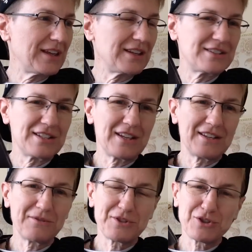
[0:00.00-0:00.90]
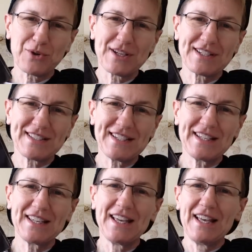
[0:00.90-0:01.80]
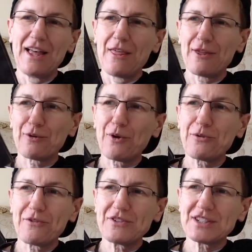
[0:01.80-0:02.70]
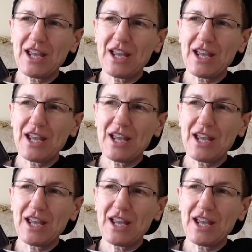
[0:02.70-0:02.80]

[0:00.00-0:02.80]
it, it was enjoying to see the growth of this